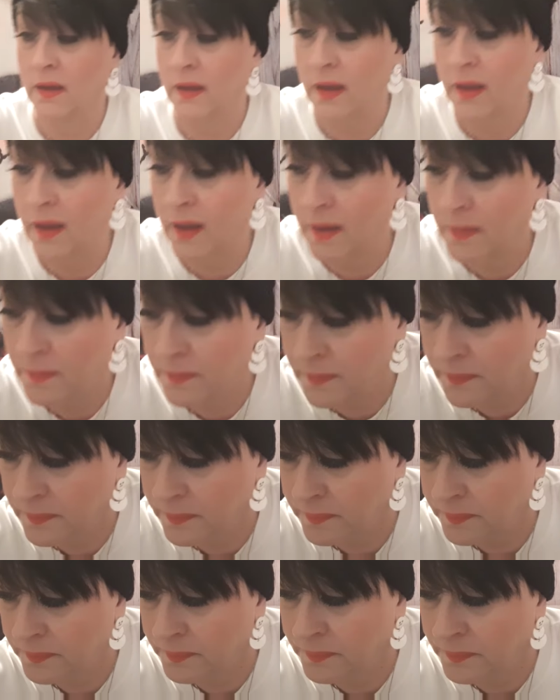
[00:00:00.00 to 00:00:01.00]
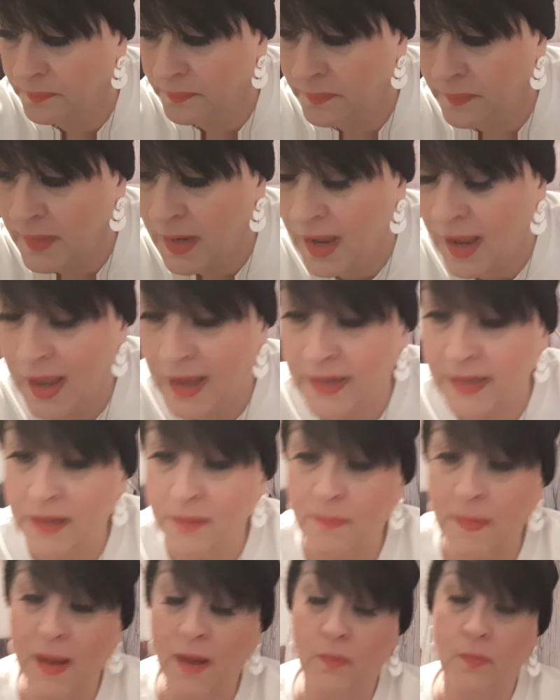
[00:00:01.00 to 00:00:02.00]
Um, now, I
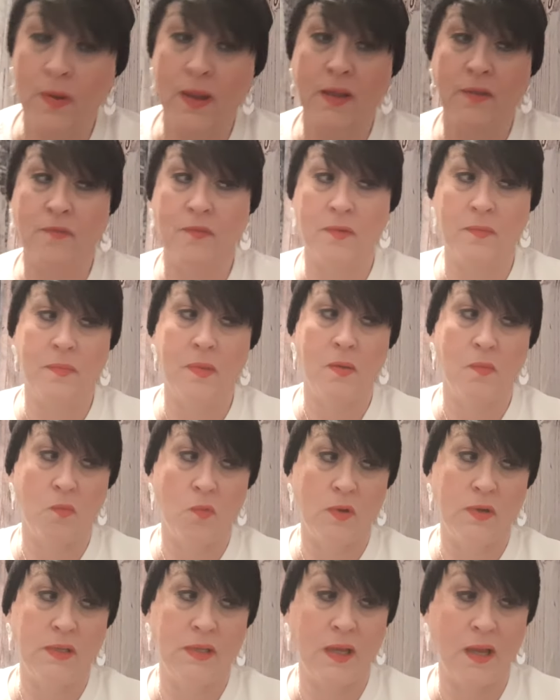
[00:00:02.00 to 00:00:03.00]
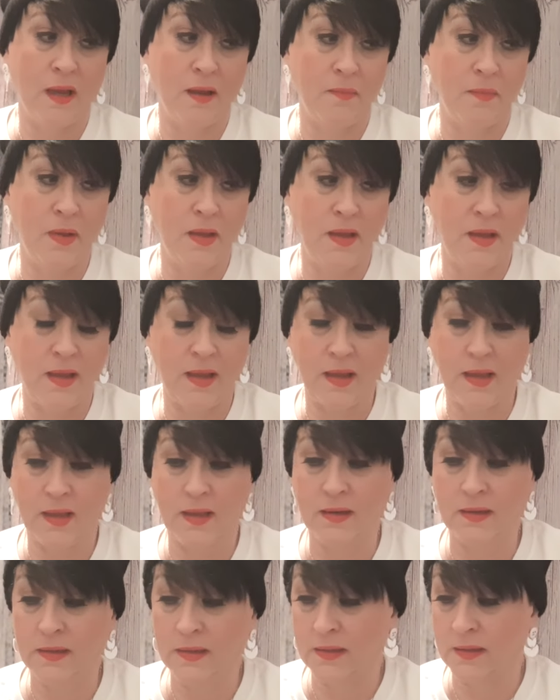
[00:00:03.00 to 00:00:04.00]
did buy a ring from them one time,
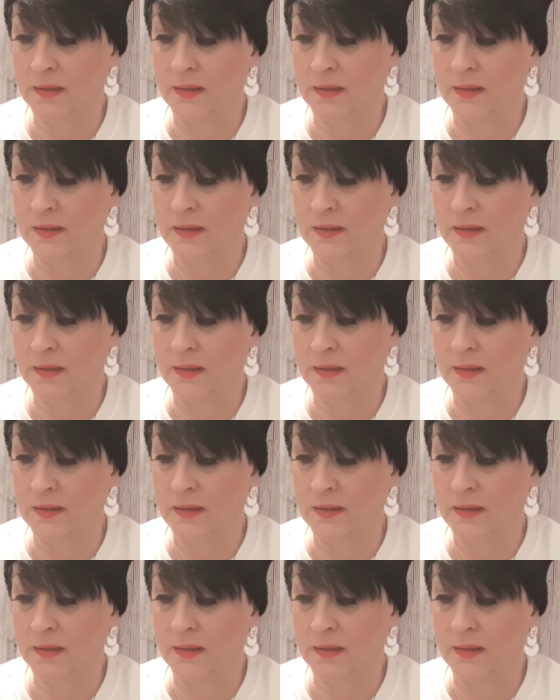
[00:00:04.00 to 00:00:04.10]
and